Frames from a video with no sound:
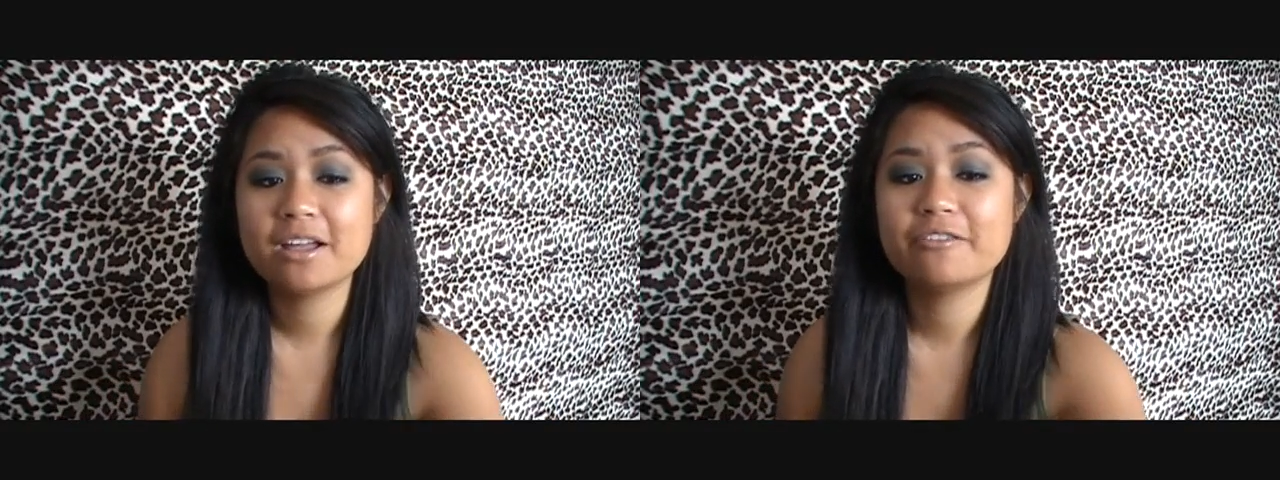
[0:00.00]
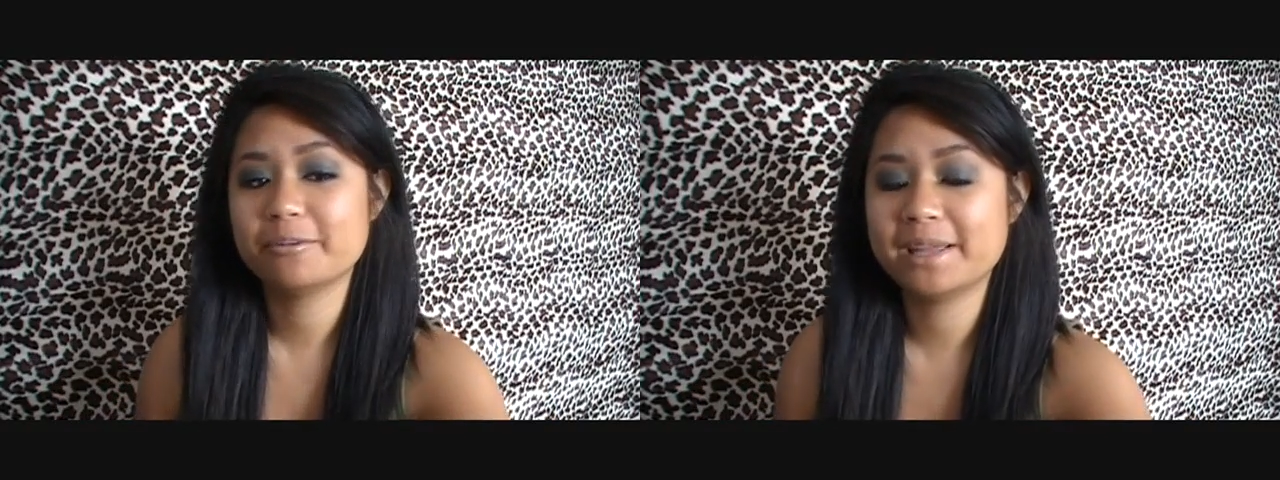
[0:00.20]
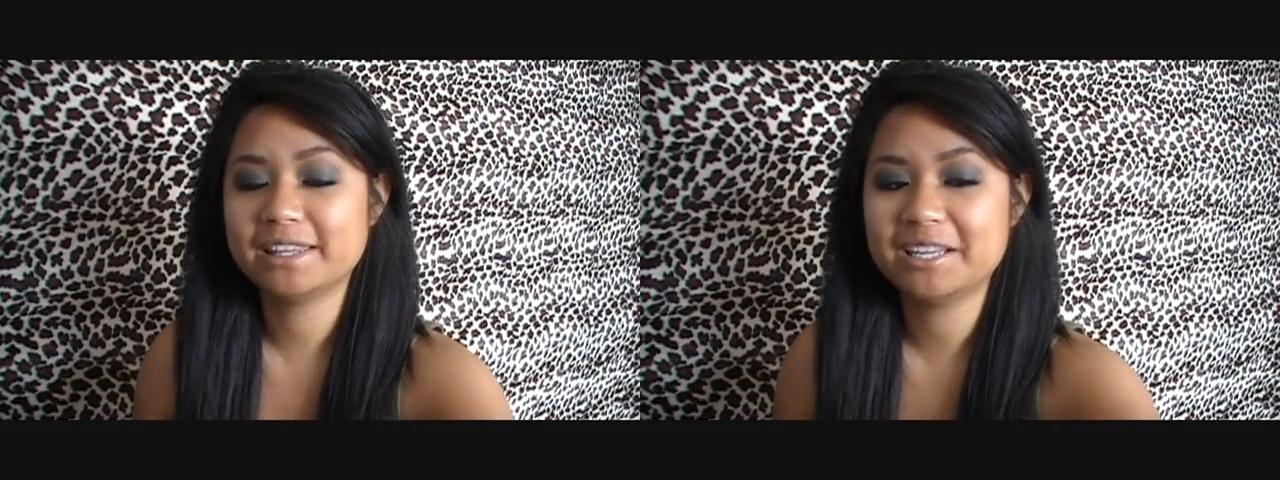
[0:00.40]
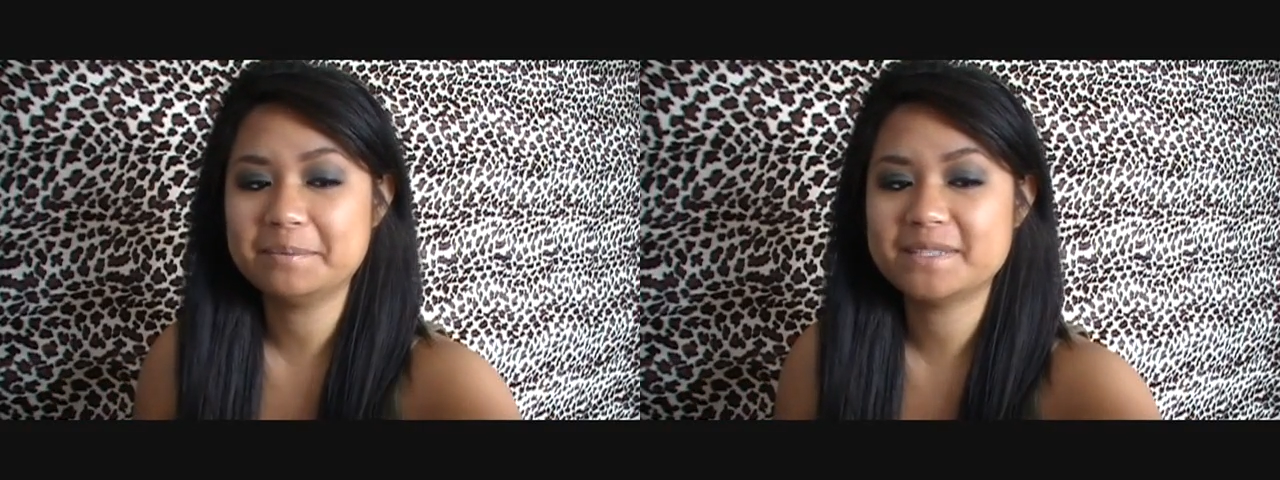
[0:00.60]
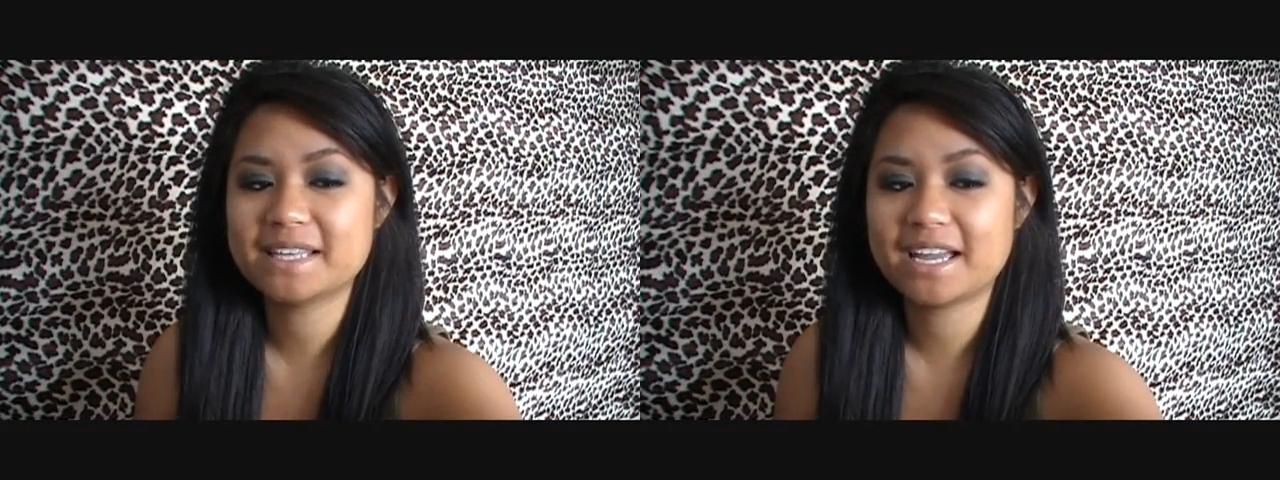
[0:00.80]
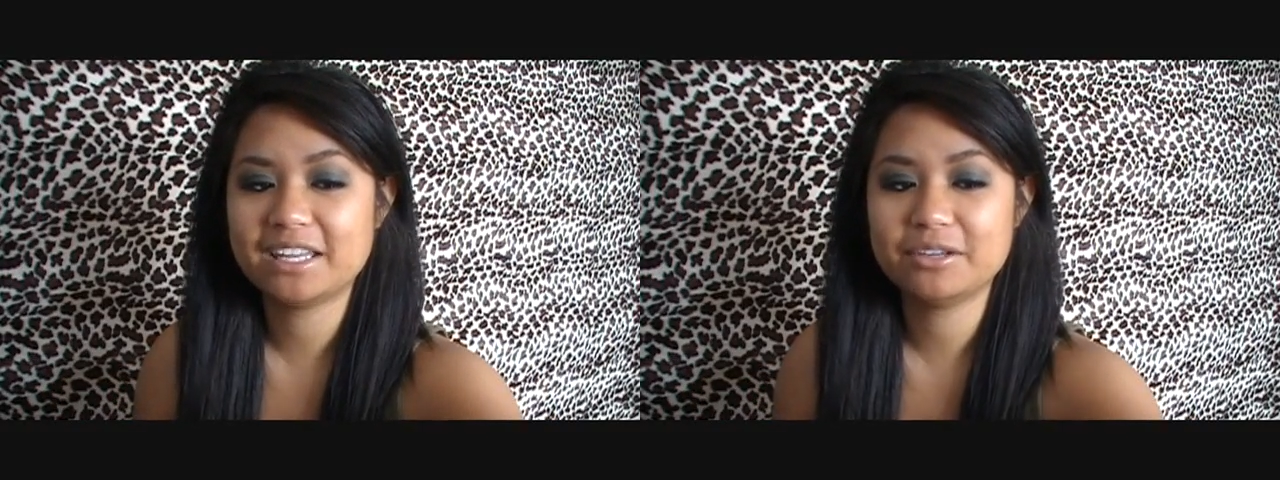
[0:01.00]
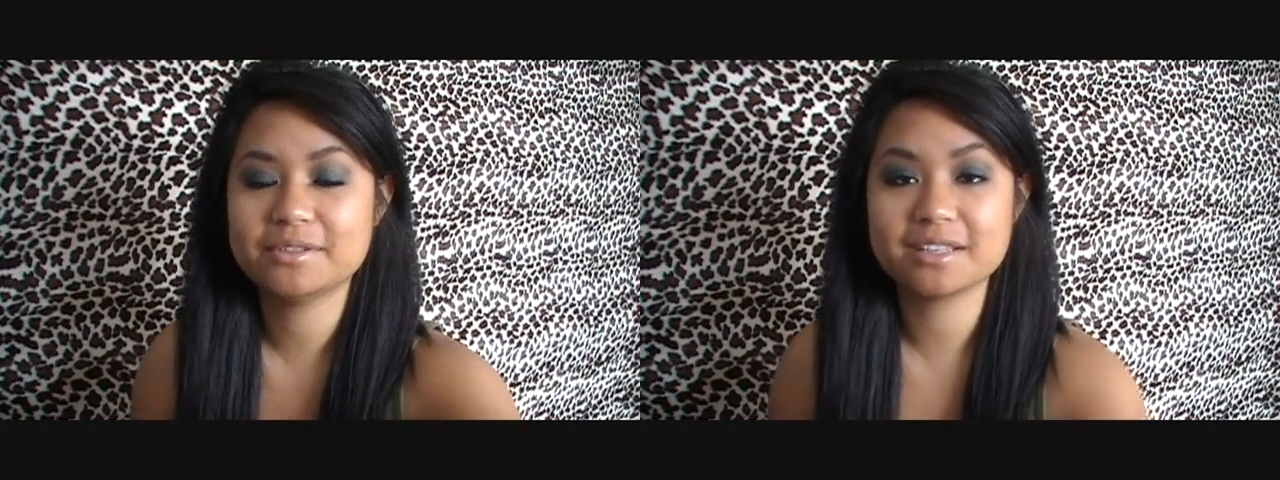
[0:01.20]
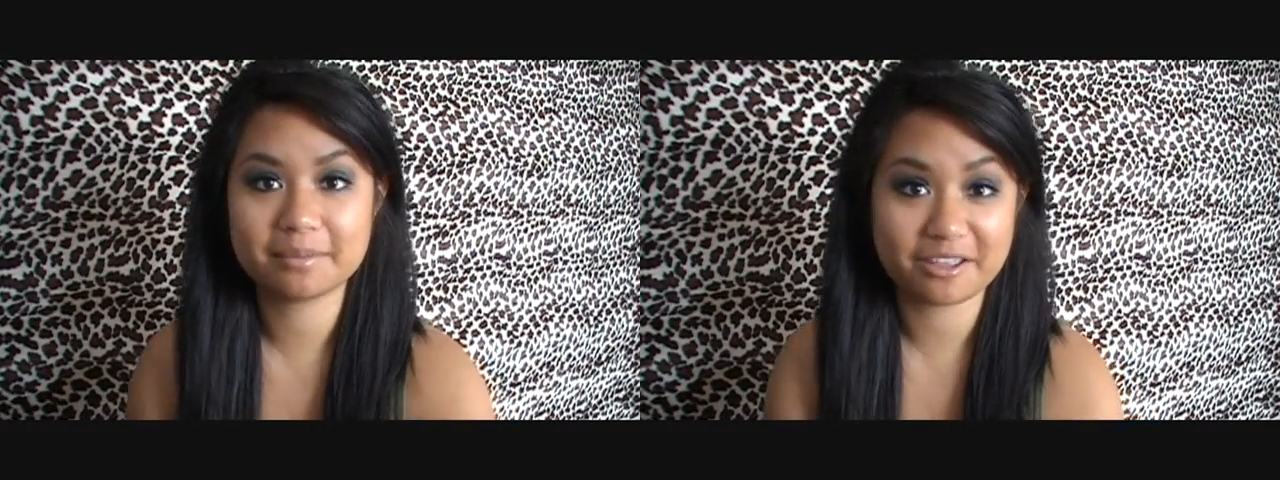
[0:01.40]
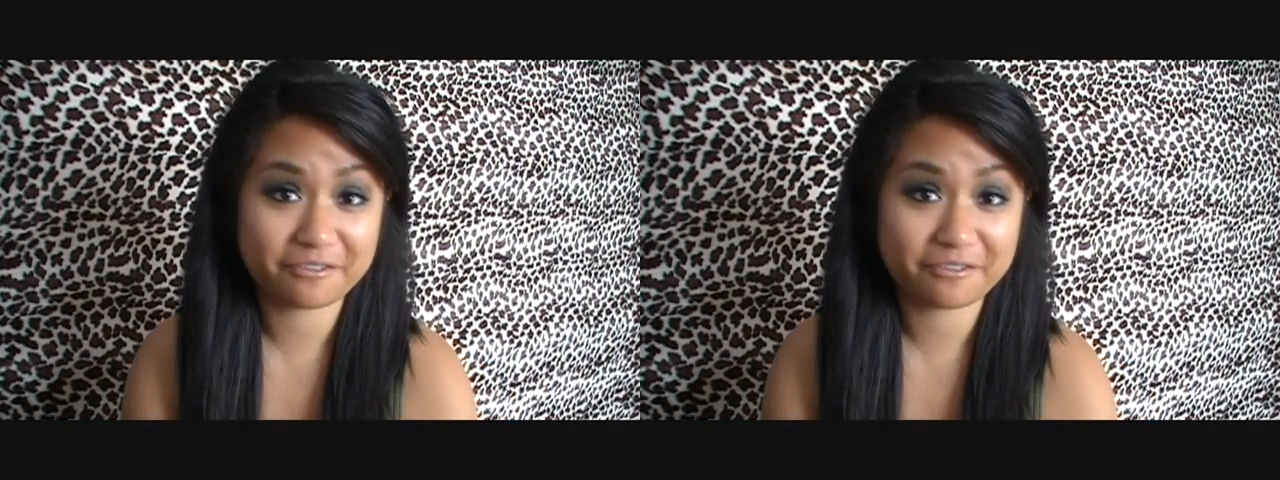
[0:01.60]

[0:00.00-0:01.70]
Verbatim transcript: For my lips, I used my